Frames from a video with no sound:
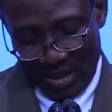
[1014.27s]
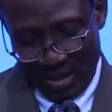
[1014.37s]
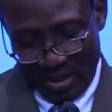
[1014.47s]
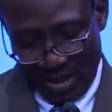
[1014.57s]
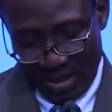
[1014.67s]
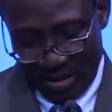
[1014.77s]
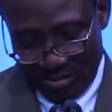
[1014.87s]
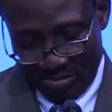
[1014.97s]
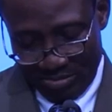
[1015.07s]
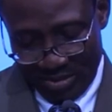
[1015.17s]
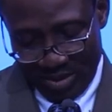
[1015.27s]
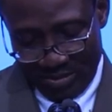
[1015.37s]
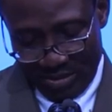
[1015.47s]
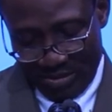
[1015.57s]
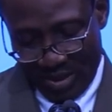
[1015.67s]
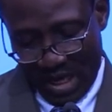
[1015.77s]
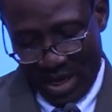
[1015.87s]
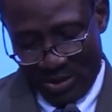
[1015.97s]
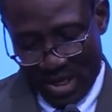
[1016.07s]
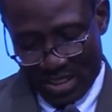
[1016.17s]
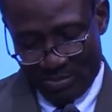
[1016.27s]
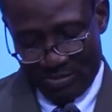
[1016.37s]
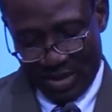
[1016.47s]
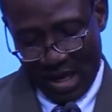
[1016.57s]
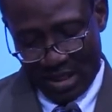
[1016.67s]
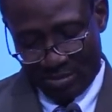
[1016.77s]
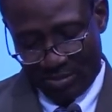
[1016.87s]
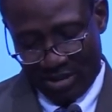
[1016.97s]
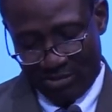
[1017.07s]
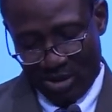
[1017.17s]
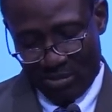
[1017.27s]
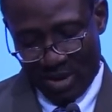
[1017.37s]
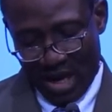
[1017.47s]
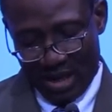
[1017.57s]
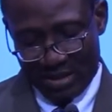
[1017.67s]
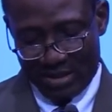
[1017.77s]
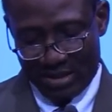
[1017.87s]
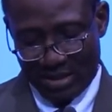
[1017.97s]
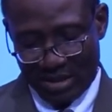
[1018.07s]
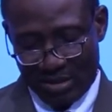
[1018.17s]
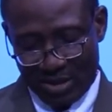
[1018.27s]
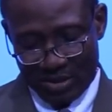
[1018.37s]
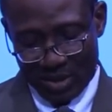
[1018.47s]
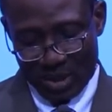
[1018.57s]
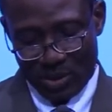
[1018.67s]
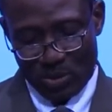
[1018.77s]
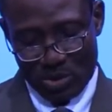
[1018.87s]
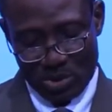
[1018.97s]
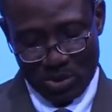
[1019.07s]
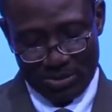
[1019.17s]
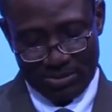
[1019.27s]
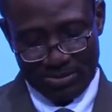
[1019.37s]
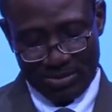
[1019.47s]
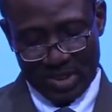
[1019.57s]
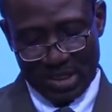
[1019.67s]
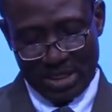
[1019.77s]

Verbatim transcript: um, arranged and performed by Stephen Russo. The